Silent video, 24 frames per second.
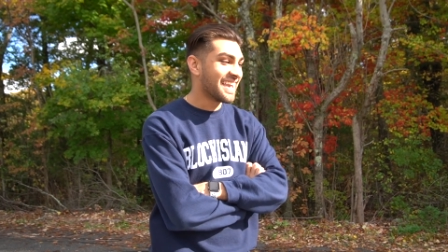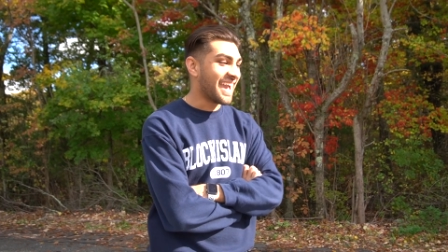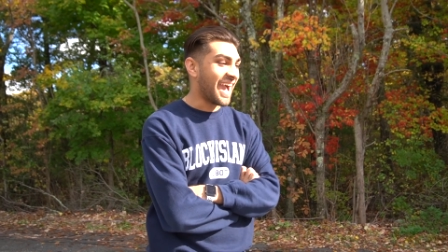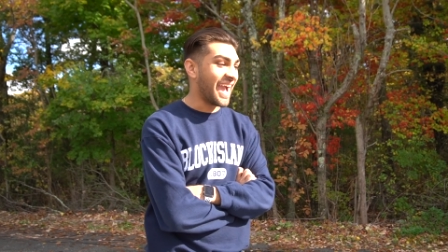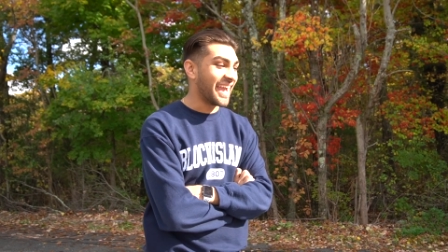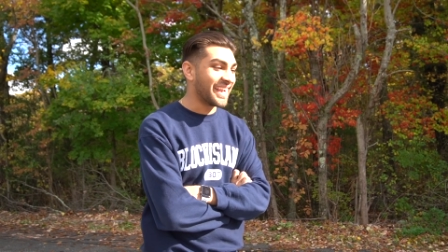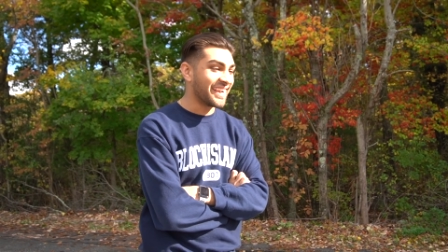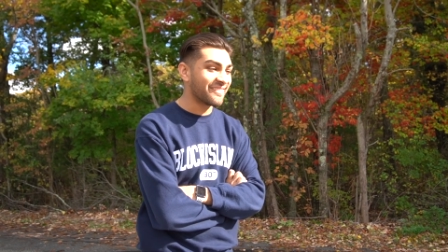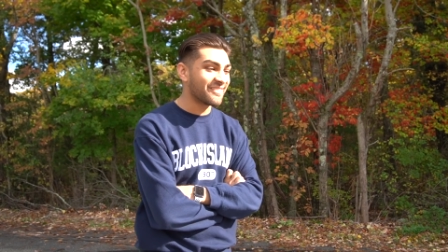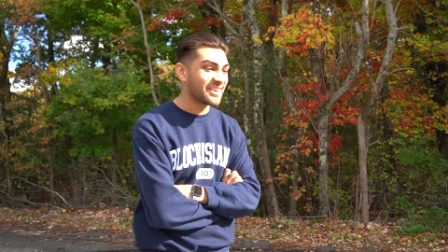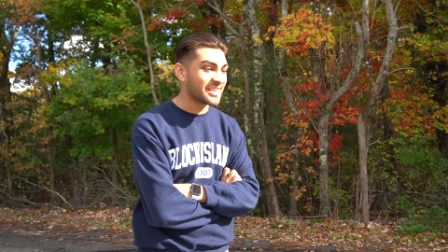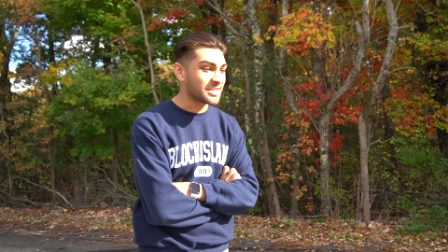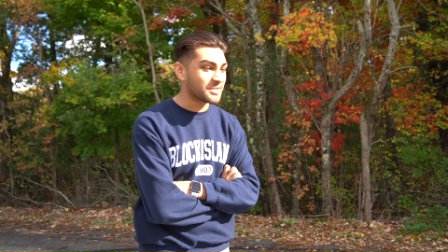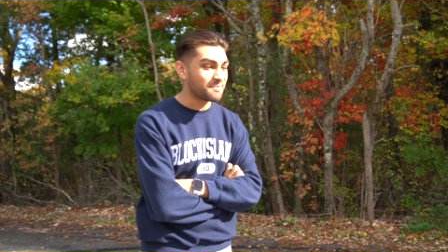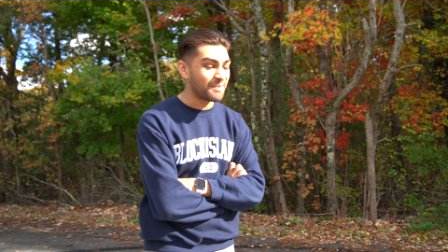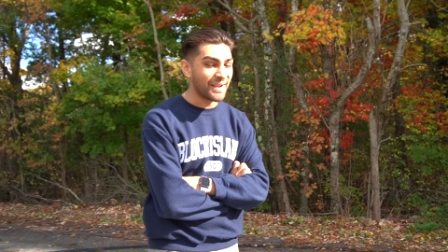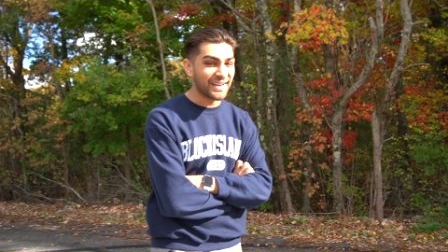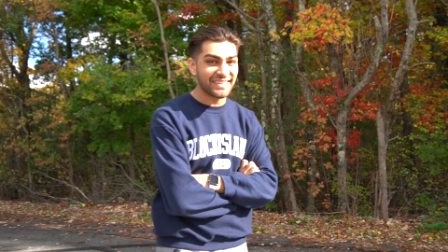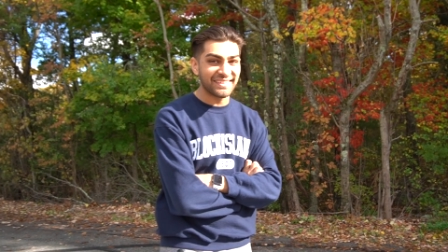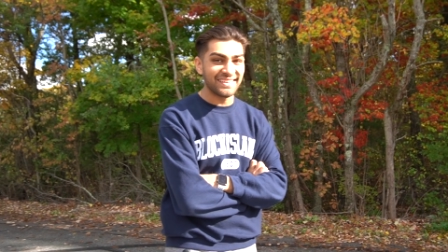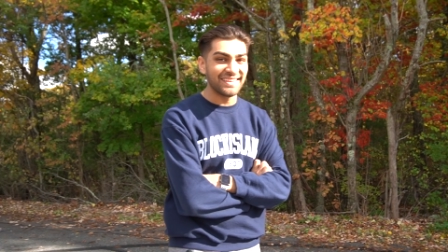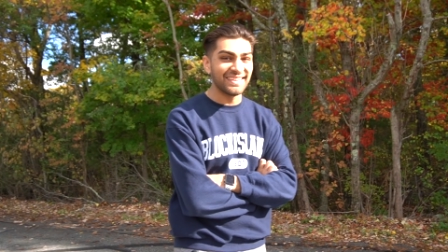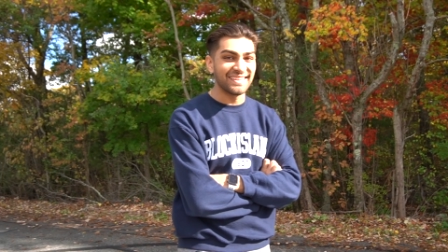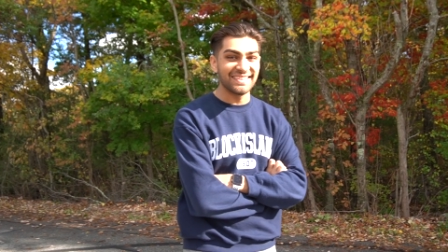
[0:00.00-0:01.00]
Nice. I never
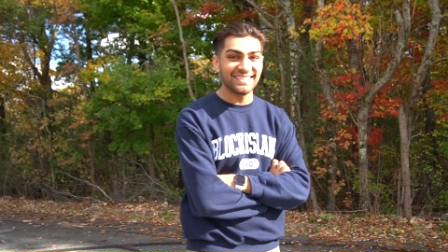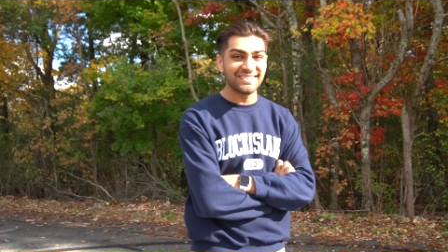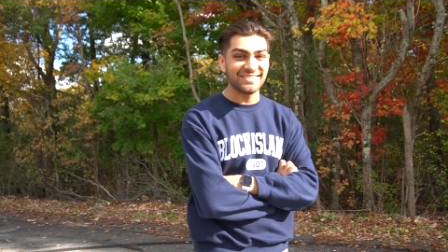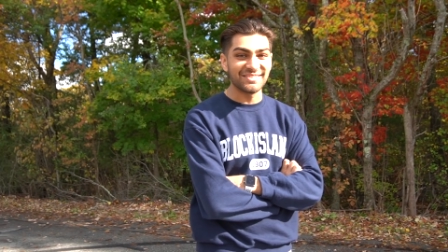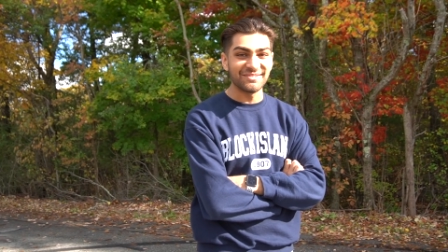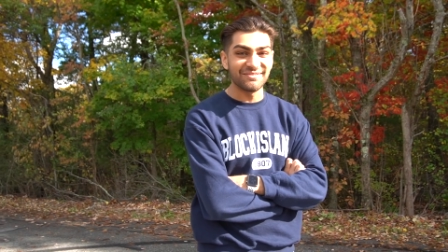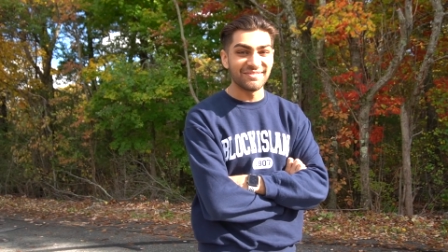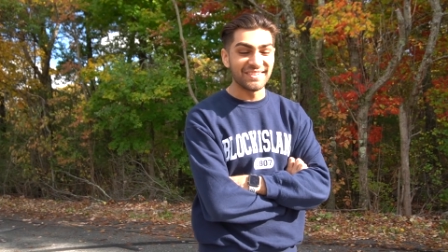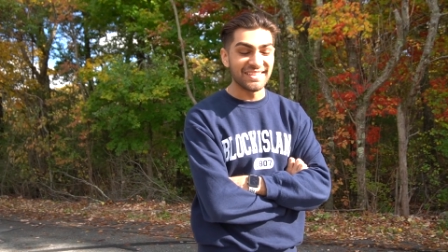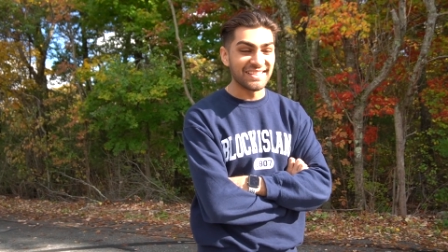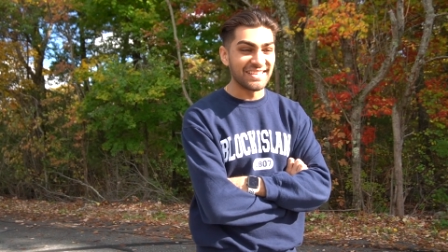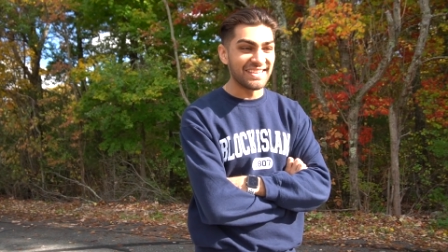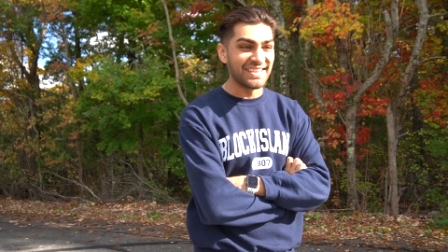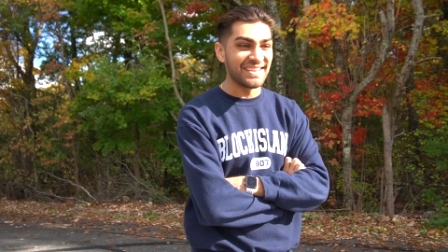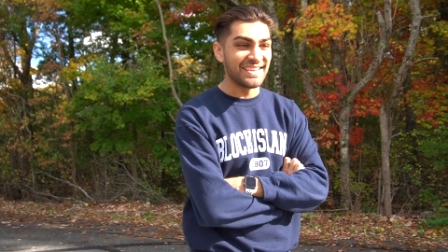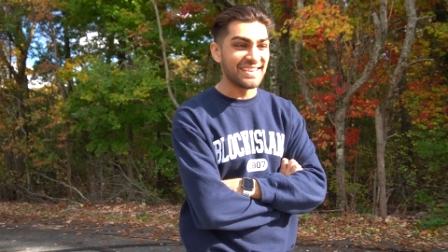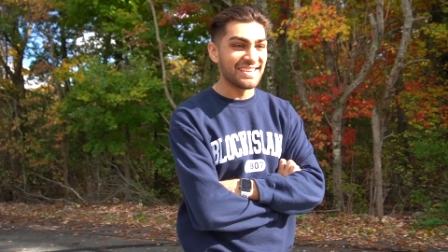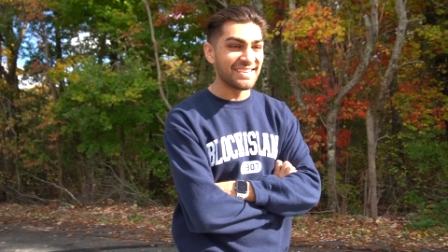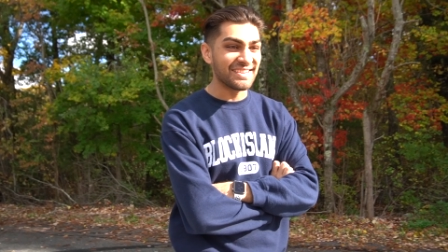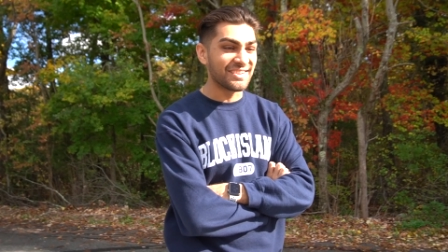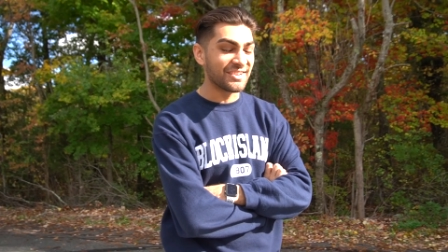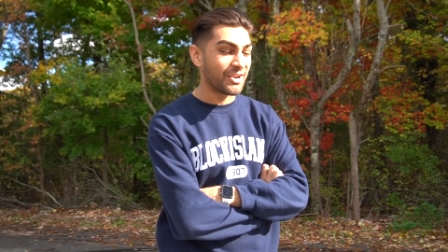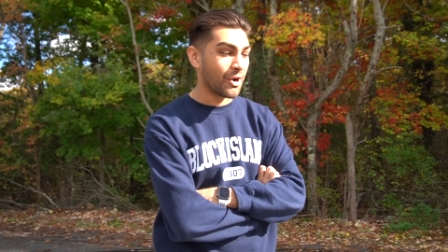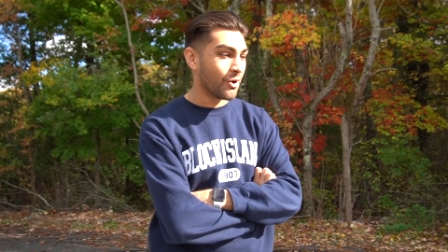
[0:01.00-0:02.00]
expected it to
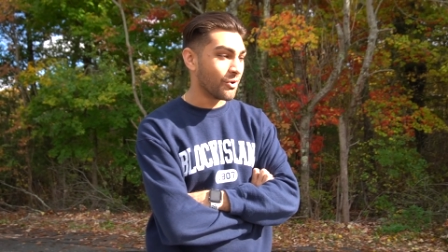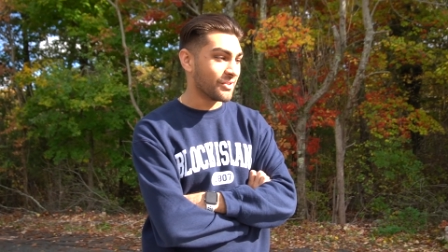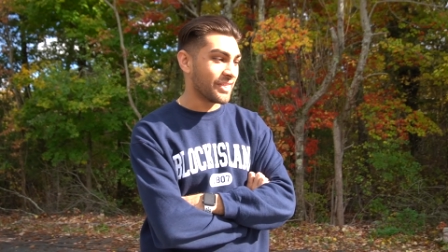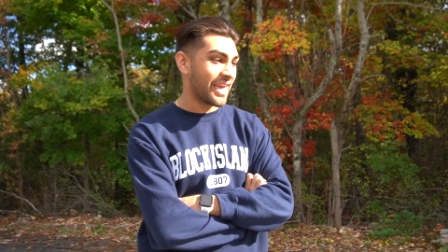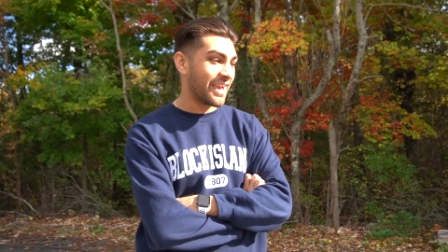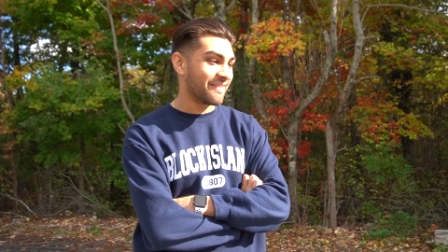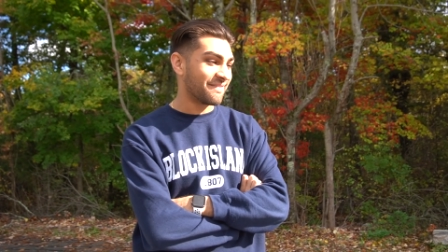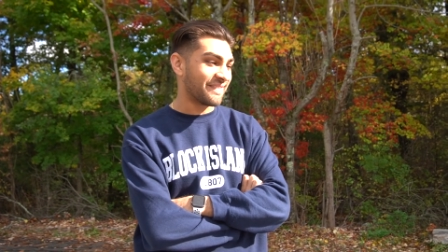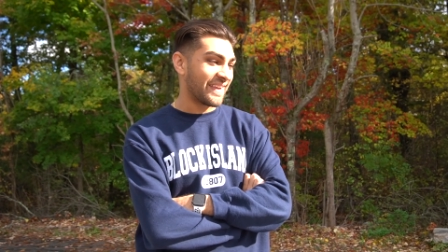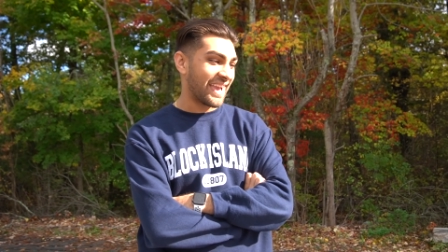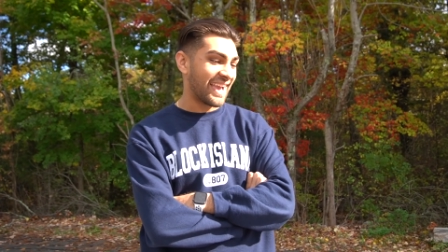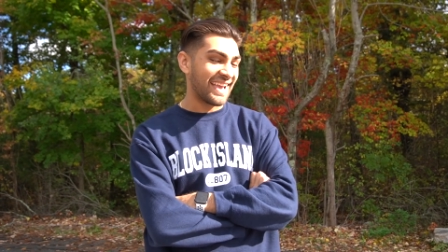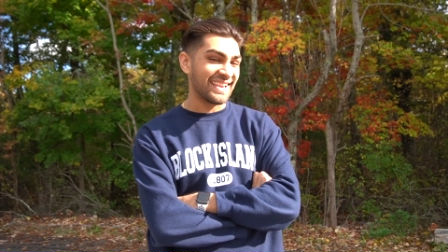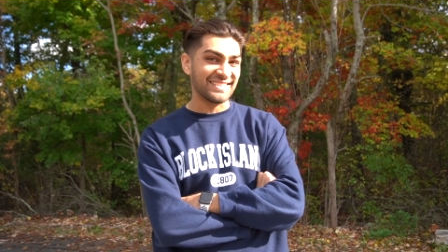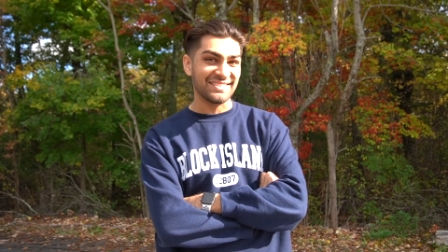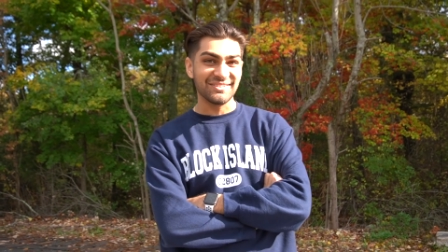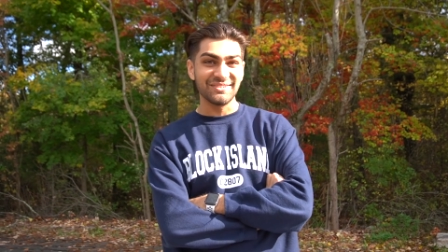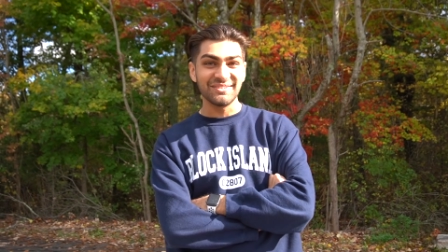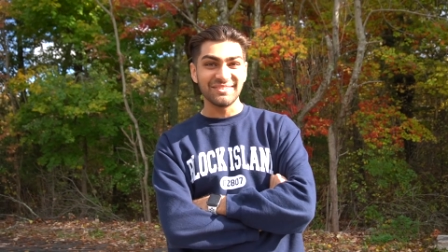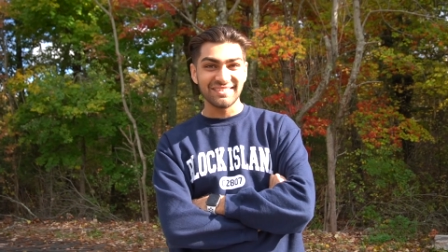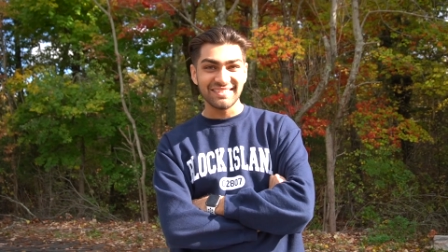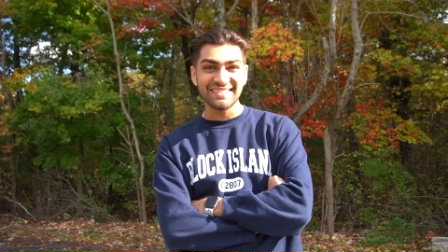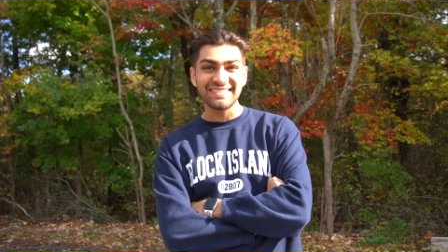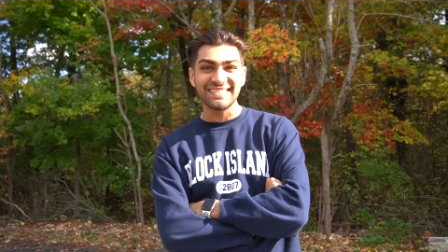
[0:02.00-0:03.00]
really go yeah, that fast.
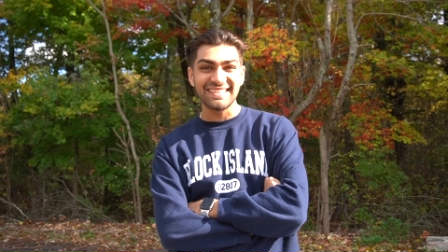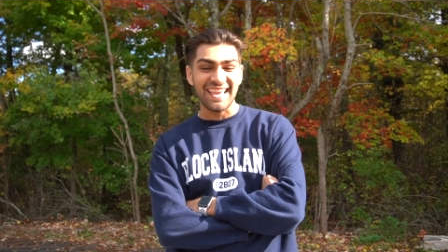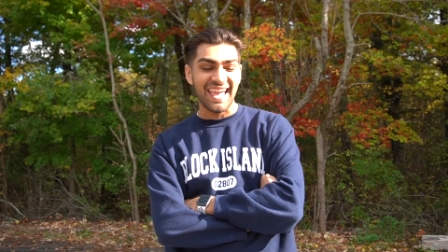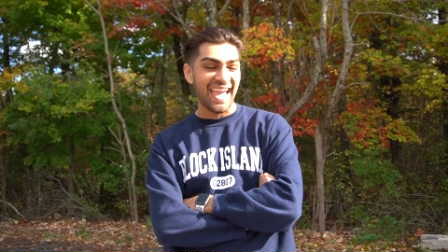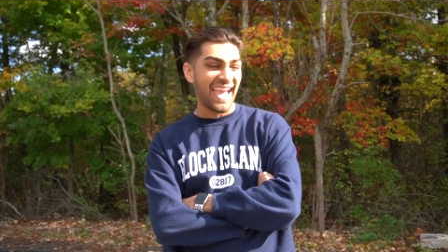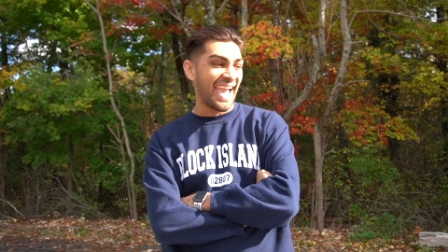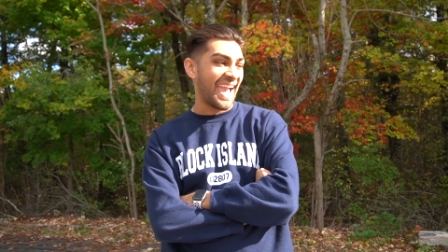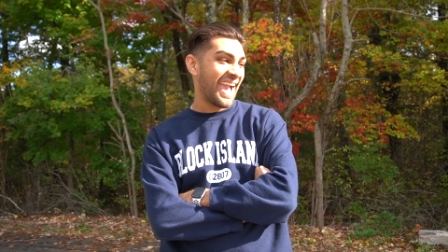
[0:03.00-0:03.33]
Hauls. Yeah.